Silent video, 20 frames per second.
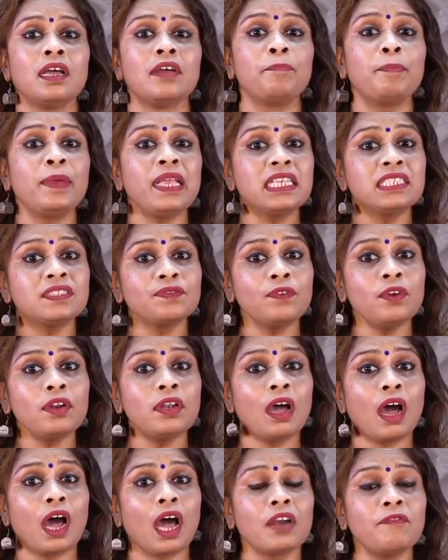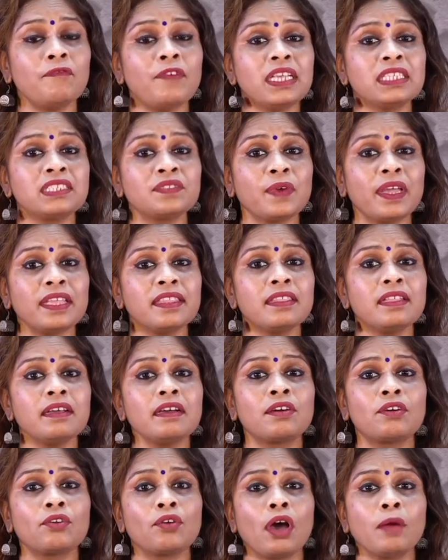Peaceful harvest, when the
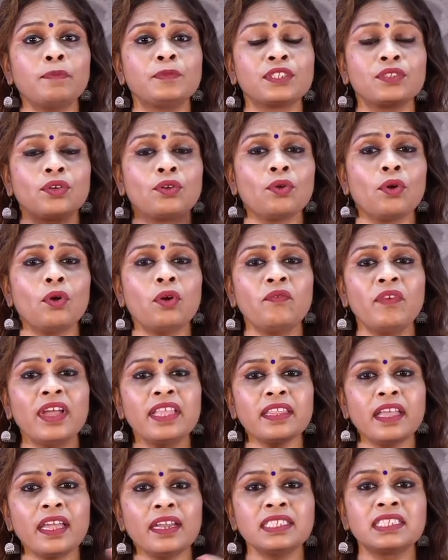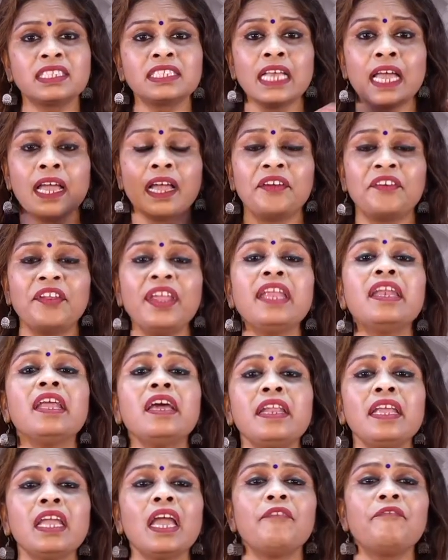crops grow, when there is
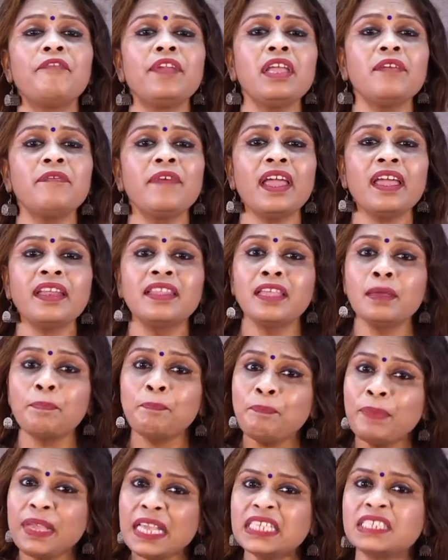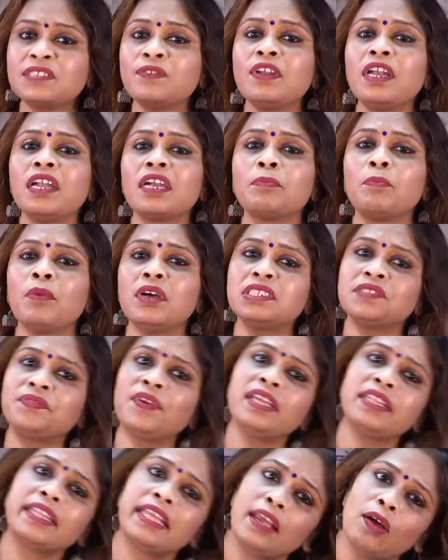greenery everywhere, the peaceful
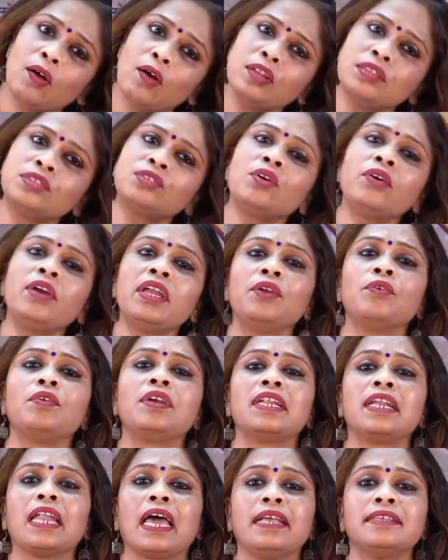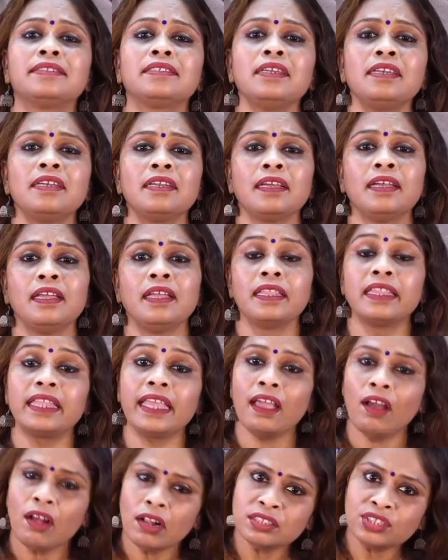atmosphere, they also utilize it. They
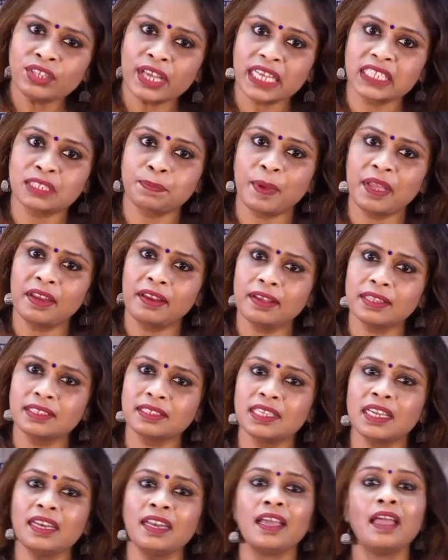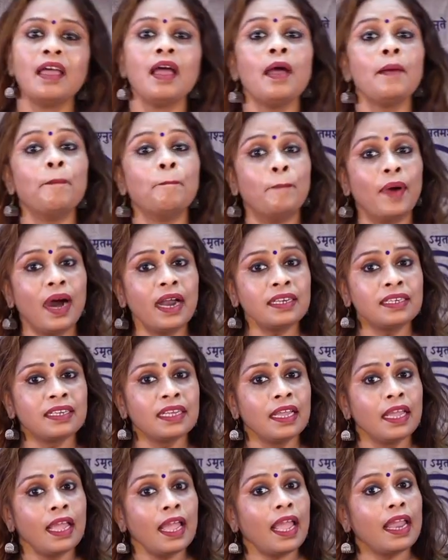also experience it. But
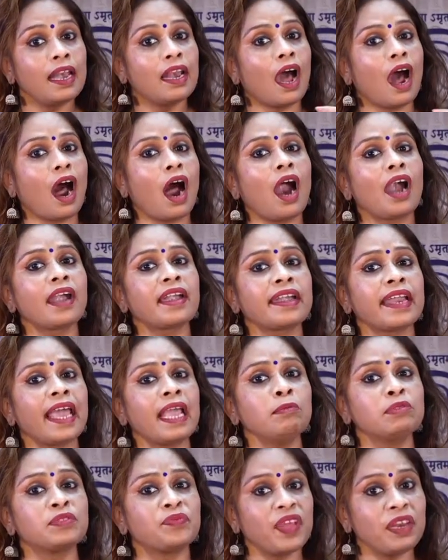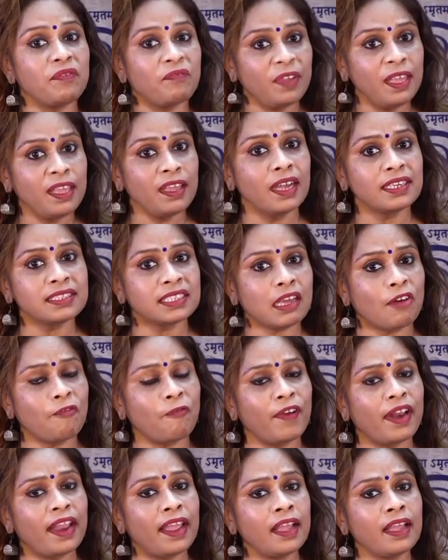in hard times, when we are
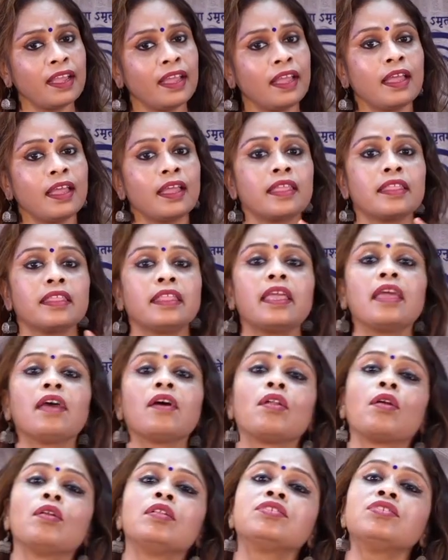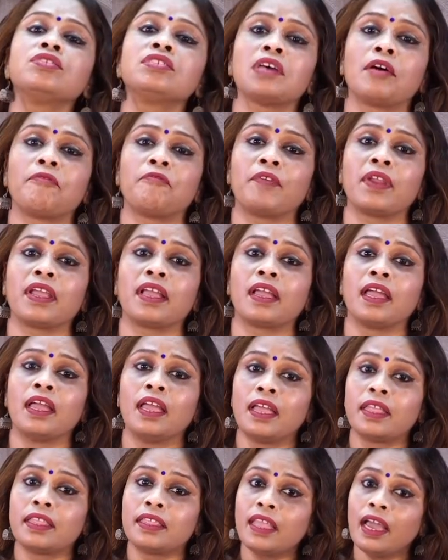suffering, they are also suffering.
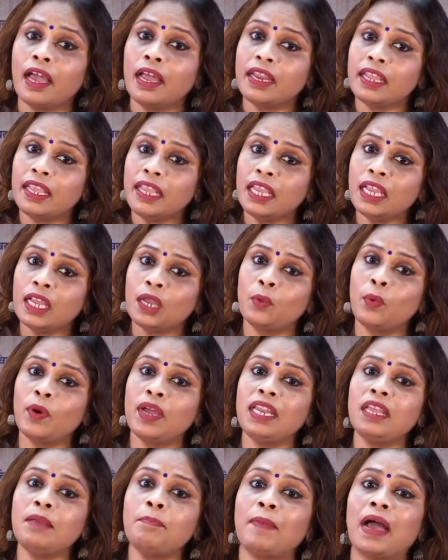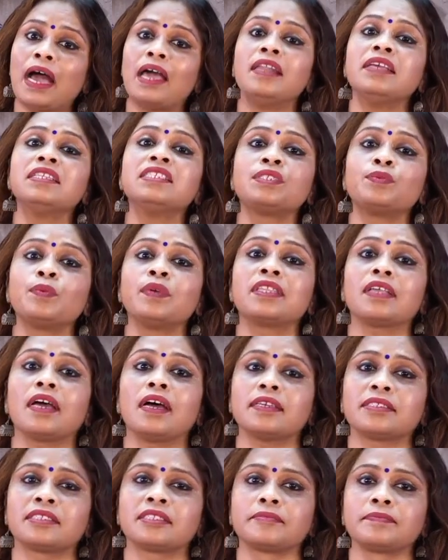They are equally balanced with
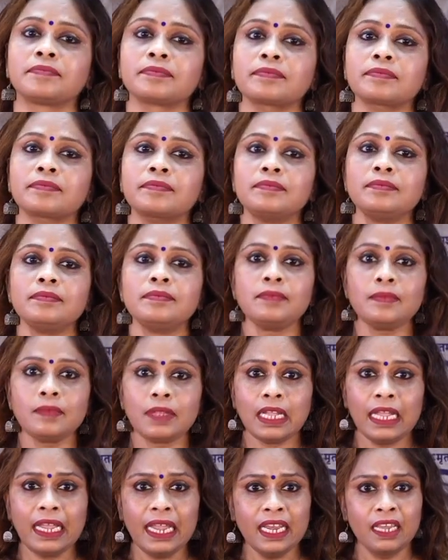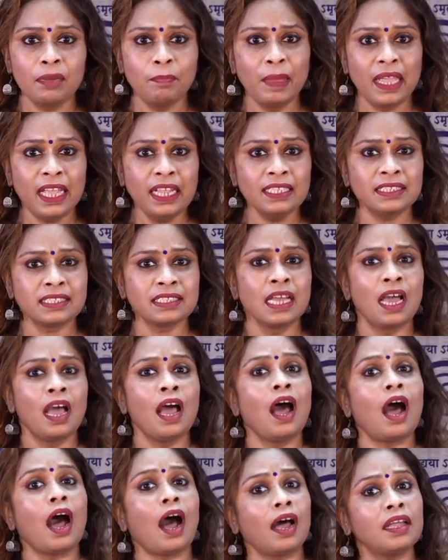us. It means
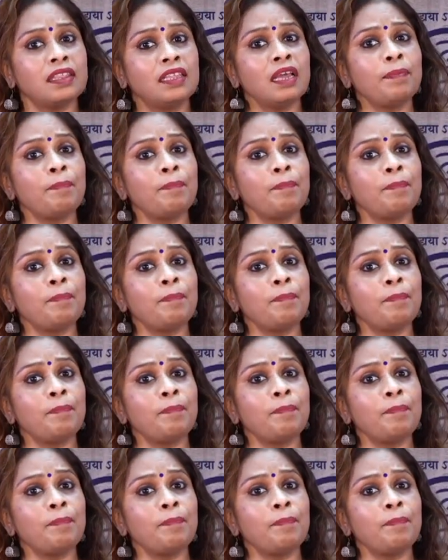other